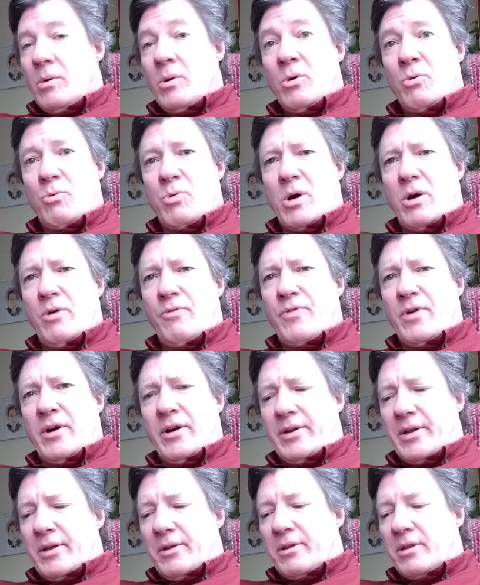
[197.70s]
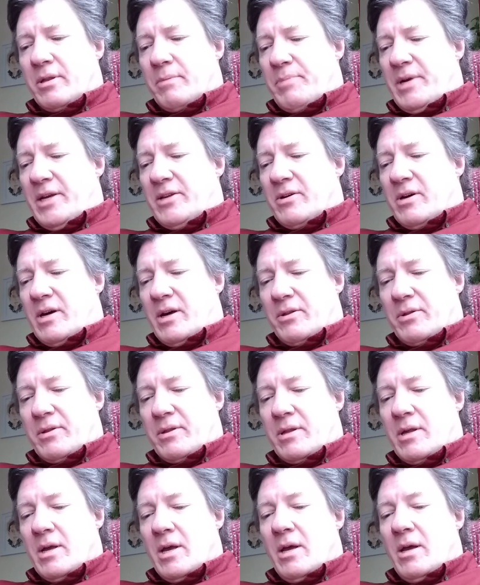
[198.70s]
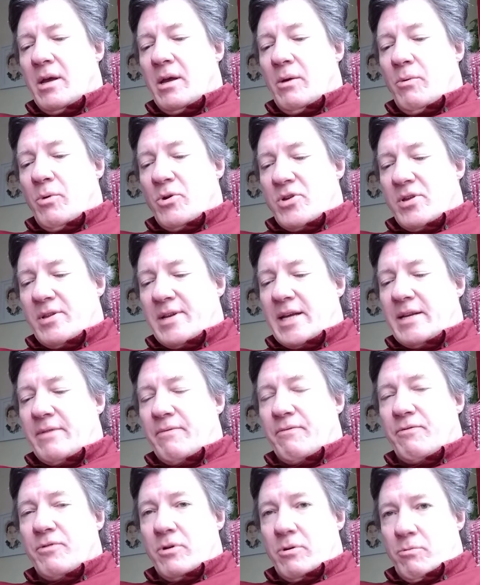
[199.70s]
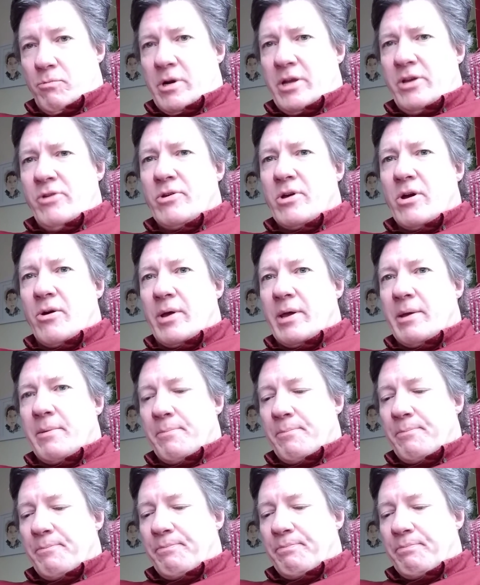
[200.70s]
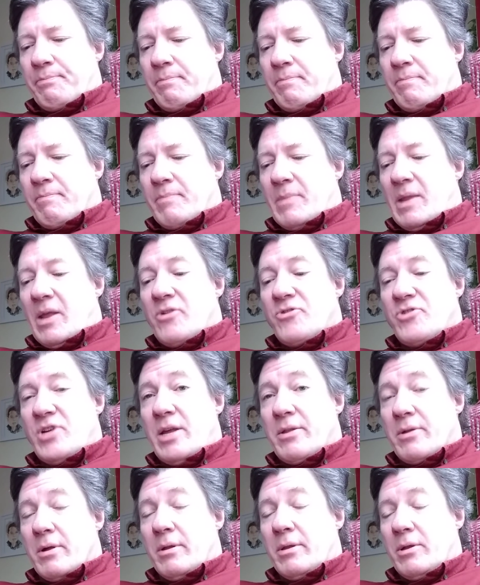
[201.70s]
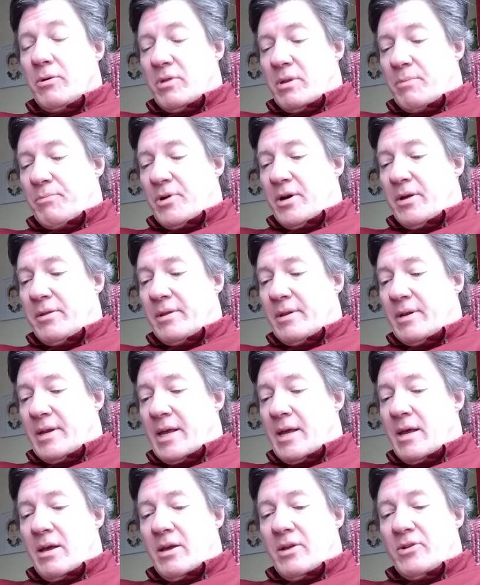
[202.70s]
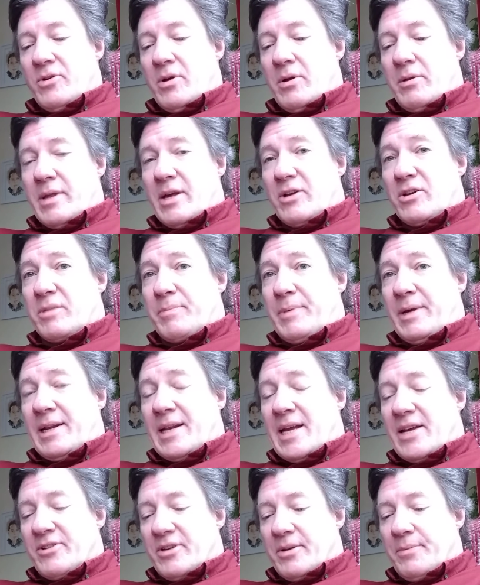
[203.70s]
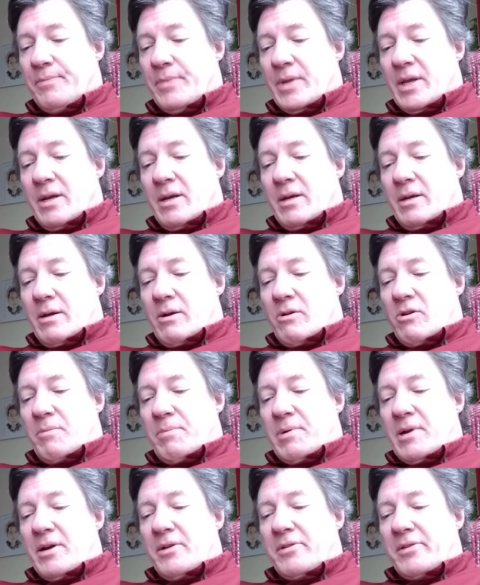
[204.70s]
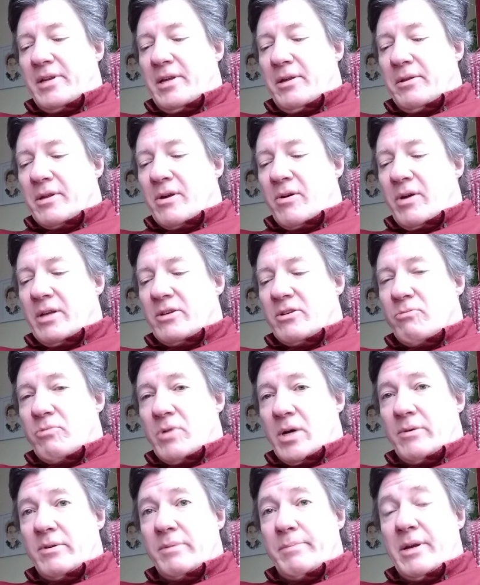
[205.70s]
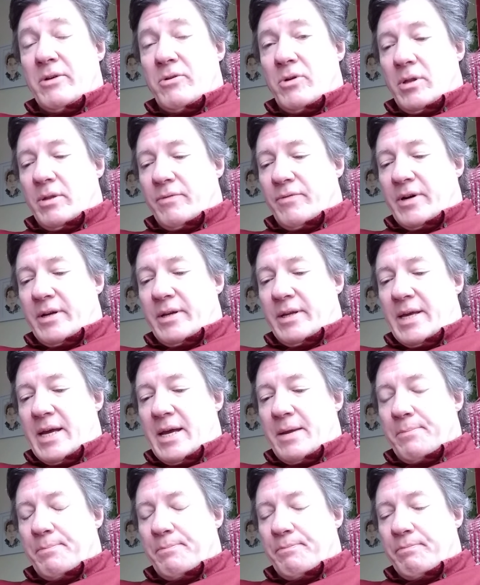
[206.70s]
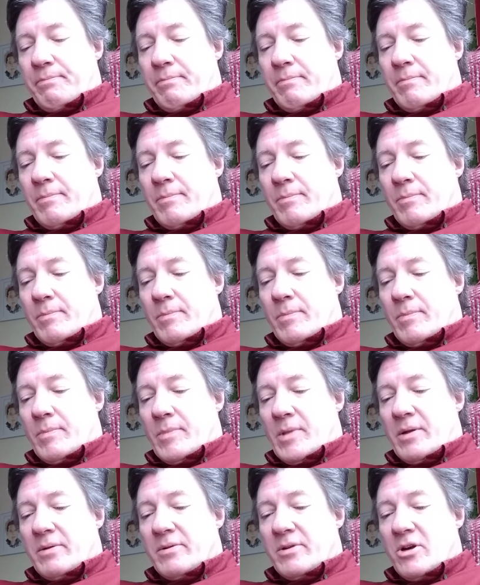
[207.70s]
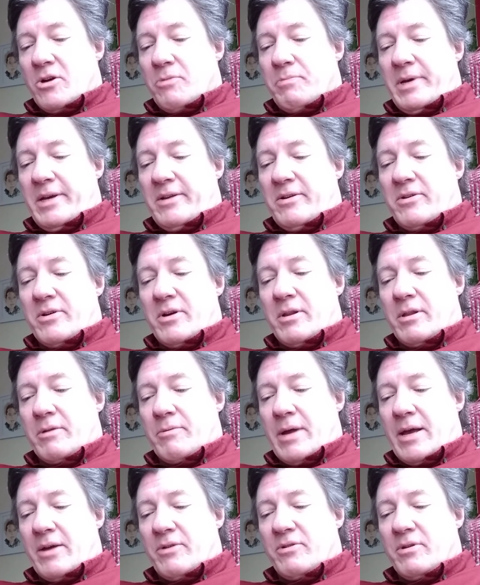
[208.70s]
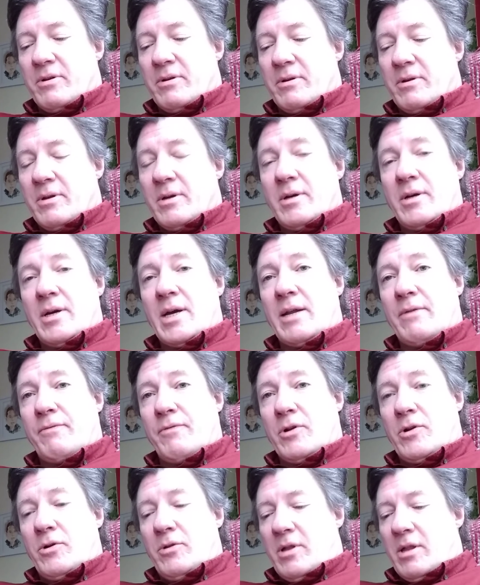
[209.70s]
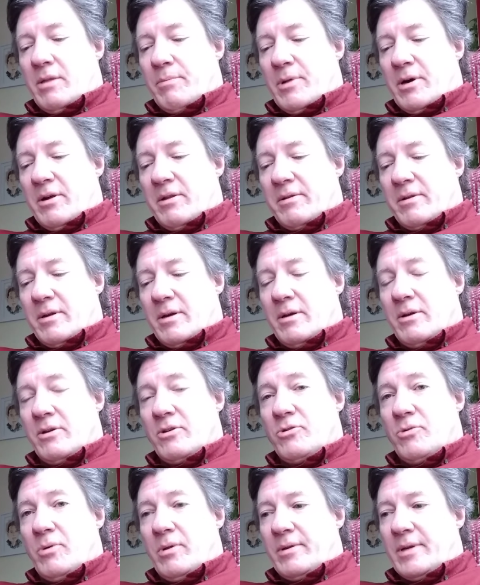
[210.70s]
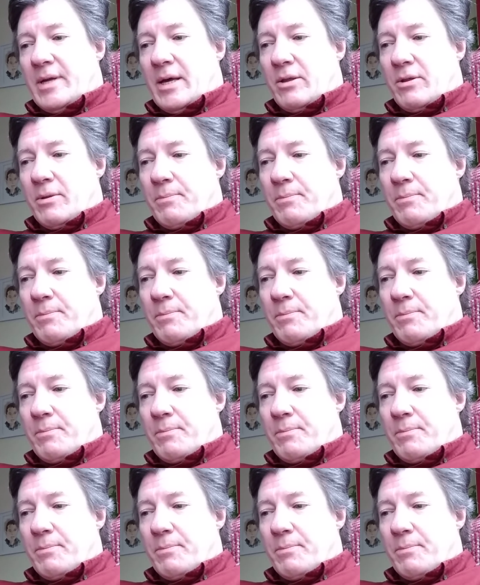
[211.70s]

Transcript: Quo vadis? Peter asks, which is Latin for, where are you going? Jesus, who surprisingly turns out to speak Latin, replies that he is going into Rome to be crucified again. So Peter turns around and follows his master to his death.